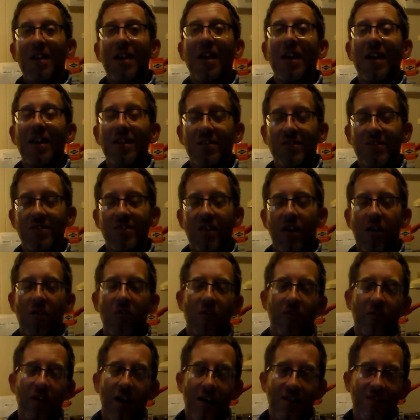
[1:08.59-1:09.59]
and
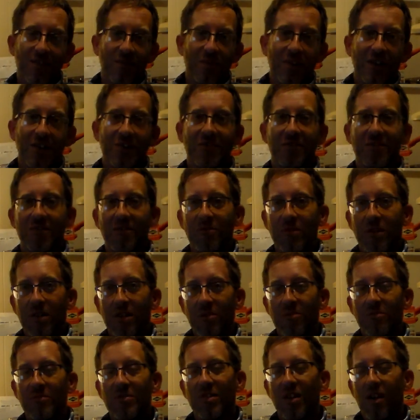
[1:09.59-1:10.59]
so I've got some history
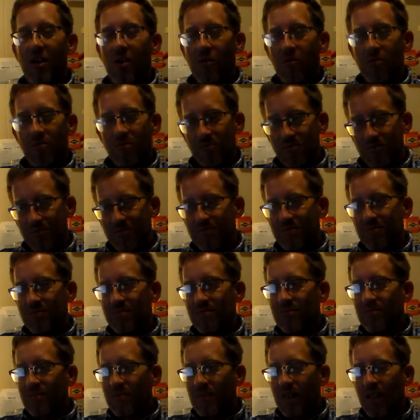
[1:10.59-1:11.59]
with them, so
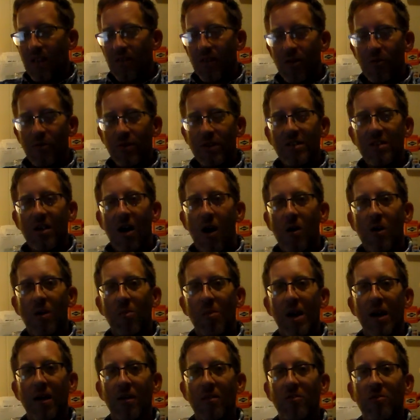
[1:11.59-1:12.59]
I thought we'd talk
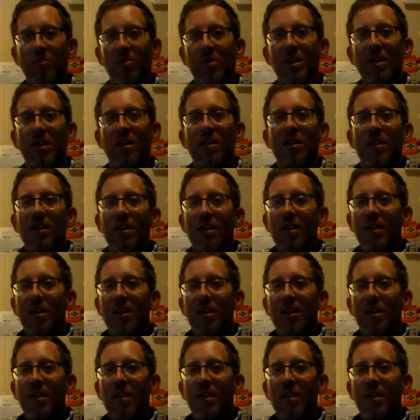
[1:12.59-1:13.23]
about it a little bit.